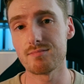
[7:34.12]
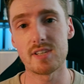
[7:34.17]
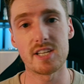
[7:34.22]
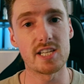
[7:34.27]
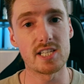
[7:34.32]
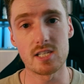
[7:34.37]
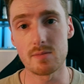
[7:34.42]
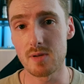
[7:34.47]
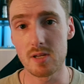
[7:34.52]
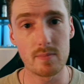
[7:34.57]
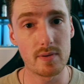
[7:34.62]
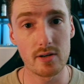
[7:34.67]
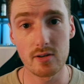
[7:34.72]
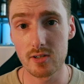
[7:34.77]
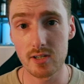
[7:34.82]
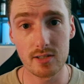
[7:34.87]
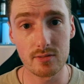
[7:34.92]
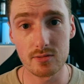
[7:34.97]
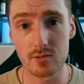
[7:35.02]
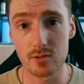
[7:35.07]
Easy PPL
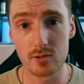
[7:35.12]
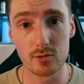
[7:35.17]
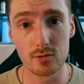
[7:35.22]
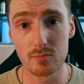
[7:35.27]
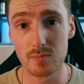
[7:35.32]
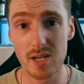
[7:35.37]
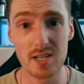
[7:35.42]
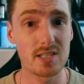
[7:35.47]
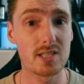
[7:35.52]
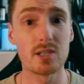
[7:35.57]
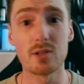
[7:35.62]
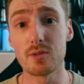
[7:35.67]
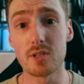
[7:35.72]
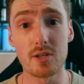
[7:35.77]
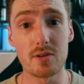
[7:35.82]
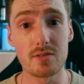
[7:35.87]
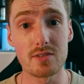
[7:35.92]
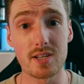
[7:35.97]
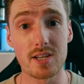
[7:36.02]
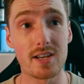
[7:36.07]
Ground School, I still
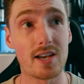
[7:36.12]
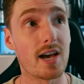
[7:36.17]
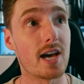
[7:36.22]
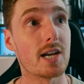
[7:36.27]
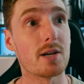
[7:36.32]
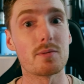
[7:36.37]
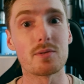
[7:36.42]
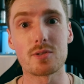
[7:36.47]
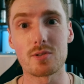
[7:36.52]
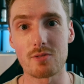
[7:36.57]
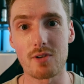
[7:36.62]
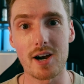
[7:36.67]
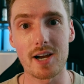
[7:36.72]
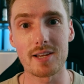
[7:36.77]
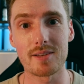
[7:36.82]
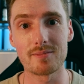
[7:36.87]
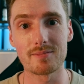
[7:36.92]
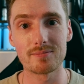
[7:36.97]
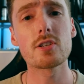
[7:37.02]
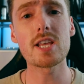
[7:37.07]
used it and it was
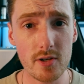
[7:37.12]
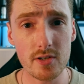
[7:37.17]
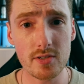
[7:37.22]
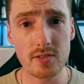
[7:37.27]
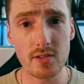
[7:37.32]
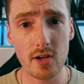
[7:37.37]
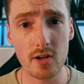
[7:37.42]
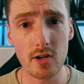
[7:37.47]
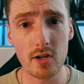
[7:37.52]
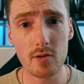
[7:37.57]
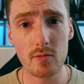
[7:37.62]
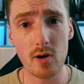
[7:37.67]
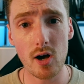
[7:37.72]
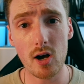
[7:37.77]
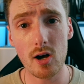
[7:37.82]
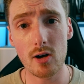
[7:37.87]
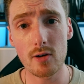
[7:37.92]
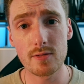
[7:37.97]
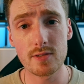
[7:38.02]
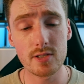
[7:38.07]
great. It's first solo
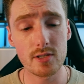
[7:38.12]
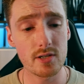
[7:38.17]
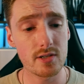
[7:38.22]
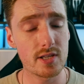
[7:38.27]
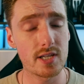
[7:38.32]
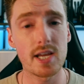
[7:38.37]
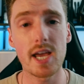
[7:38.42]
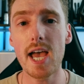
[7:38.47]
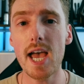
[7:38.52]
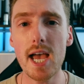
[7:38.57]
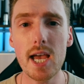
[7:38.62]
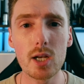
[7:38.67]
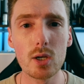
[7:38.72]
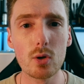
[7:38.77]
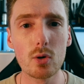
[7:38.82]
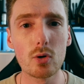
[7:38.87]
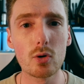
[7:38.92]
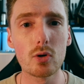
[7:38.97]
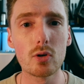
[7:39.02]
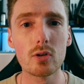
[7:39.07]
after the Air
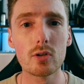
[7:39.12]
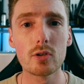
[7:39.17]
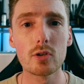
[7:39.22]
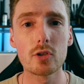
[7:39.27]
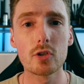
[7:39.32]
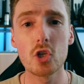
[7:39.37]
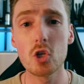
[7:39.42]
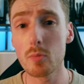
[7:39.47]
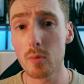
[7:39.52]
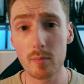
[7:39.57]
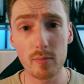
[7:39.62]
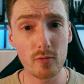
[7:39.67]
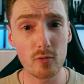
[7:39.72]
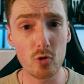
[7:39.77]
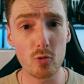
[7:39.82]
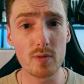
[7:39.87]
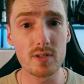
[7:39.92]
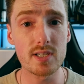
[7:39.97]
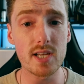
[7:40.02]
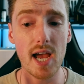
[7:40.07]
Law, Human
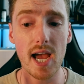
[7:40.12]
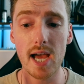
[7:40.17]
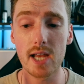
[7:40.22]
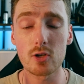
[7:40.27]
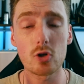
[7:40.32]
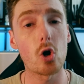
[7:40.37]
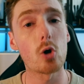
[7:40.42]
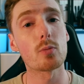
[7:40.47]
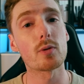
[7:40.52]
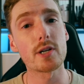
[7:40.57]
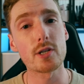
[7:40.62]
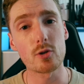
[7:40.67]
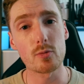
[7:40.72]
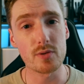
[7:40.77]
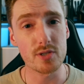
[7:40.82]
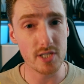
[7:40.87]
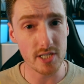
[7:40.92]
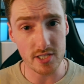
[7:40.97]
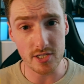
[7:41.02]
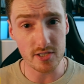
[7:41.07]
Performance and Operational
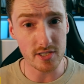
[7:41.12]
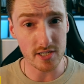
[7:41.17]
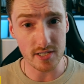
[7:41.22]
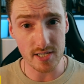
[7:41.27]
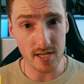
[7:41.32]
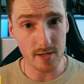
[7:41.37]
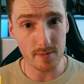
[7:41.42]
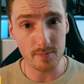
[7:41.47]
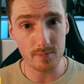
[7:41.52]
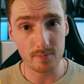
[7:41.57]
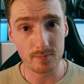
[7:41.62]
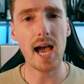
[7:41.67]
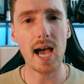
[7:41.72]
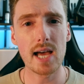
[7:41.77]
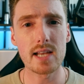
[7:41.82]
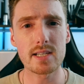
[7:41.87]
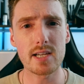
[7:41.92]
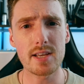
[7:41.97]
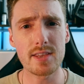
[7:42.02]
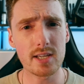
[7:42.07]
Procedures exam,
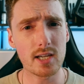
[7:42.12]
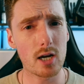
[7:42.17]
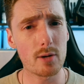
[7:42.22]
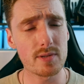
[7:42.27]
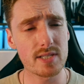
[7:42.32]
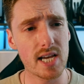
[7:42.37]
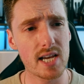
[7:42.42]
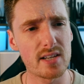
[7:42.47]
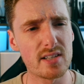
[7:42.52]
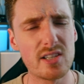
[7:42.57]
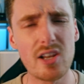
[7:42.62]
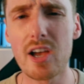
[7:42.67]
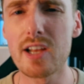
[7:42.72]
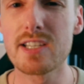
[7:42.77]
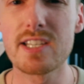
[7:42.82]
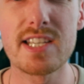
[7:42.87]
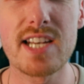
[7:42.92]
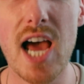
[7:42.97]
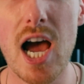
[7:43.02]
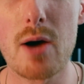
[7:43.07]
and I think I was at
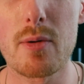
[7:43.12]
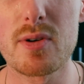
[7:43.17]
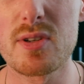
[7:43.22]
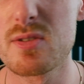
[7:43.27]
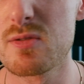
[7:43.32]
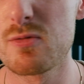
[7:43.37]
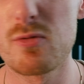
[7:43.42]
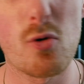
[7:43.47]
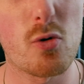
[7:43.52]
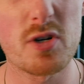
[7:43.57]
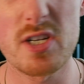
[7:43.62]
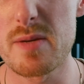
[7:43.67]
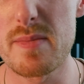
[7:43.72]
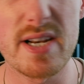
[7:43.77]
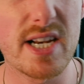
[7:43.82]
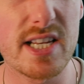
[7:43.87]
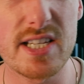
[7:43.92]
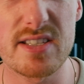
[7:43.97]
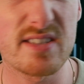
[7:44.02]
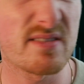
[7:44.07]
19 hours, 40
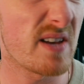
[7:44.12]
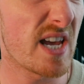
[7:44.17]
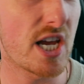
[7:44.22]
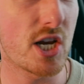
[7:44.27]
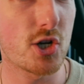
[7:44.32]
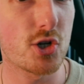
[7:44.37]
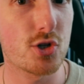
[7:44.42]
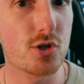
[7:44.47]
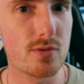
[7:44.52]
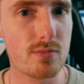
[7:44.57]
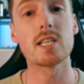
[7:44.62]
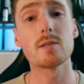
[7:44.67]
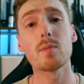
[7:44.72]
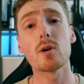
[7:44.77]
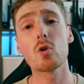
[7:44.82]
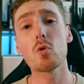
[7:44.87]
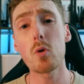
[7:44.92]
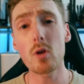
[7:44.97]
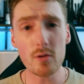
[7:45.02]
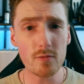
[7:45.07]
minutes-ish. I did my
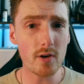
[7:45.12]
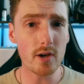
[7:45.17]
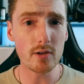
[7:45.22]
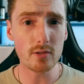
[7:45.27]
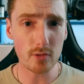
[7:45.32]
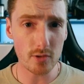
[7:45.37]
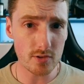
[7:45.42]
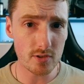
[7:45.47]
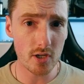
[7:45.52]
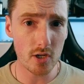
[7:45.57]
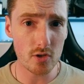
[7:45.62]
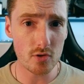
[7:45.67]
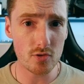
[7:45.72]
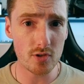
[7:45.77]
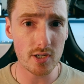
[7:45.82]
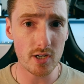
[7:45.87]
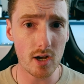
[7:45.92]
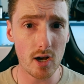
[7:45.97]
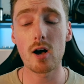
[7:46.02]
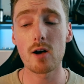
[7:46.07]
qualifying
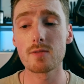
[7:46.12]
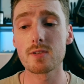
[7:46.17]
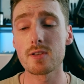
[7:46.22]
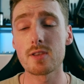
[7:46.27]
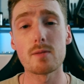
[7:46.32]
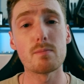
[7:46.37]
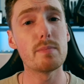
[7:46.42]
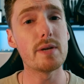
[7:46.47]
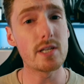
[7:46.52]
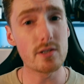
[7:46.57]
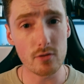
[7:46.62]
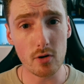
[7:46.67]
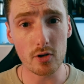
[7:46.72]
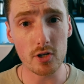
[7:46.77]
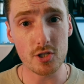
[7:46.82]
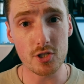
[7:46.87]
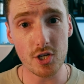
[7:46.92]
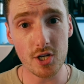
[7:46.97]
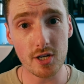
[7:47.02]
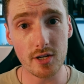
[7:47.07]
cross-country after the
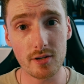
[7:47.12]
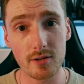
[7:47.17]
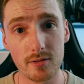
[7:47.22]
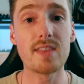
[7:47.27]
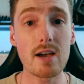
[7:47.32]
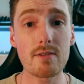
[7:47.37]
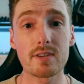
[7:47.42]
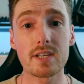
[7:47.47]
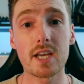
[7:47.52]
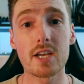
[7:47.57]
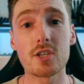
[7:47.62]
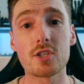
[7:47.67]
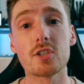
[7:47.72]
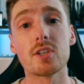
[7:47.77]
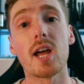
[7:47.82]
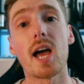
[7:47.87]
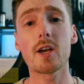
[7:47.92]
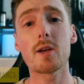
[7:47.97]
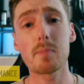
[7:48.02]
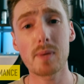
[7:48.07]
Meteorology,
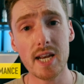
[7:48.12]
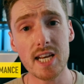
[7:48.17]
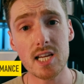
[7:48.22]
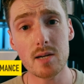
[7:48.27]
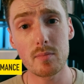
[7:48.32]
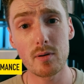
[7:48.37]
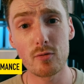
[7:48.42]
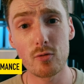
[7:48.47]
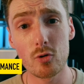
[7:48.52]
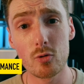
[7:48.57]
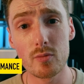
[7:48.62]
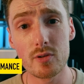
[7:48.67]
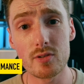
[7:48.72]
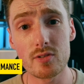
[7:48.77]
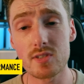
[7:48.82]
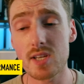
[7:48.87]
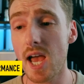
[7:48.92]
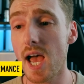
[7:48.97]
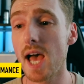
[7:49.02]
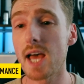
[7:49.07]
Navigation, Flight Planning and
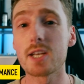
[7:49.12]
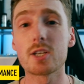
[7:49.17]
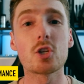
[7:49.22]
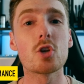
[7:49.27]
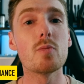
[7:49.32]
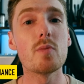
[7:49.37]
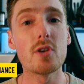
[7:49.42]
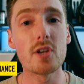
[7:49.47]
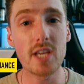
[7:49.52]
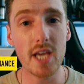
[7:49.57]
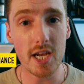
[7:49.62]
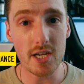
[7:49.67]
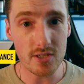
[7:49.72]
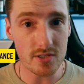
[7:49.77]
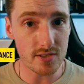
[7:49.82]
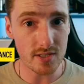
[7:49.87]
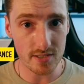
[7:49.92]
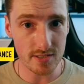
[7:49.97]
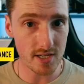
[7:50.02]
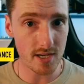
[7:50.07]
Performance and
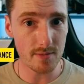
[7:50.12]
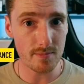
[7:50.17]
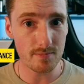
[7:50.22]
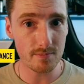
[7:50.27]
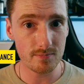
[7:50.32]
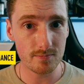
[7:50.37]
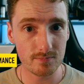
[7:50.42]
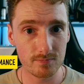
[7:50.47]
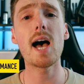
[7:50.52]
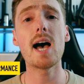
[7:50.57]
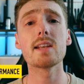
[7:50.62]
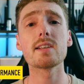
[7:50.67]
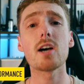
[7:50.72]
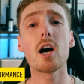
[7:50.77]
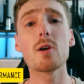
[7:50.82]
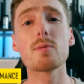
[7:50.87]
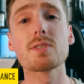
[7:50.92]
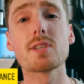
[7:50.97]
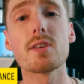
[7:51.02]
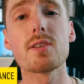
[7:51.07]
Communications exam, and
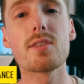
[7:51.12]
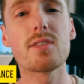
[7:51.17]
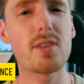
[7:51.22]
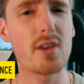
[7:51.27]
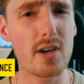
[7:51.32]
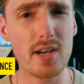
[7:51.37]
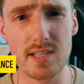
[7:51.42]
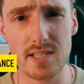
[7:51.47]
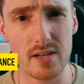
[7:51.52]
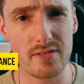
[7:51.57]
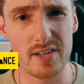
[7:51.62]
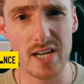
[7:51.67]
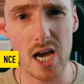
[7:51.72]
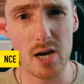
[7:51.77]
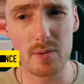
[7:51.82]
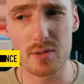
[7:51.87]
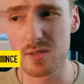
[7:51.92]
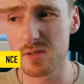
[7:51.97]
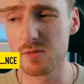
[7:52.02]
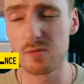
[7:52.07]
I was at 37
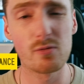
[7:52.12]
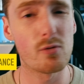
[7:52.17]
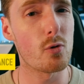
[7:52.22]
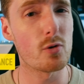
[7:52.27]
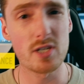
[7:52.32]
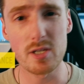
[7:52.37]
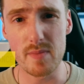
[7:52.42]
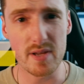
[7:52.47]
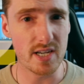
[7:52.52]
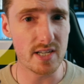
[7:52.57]
hours, 40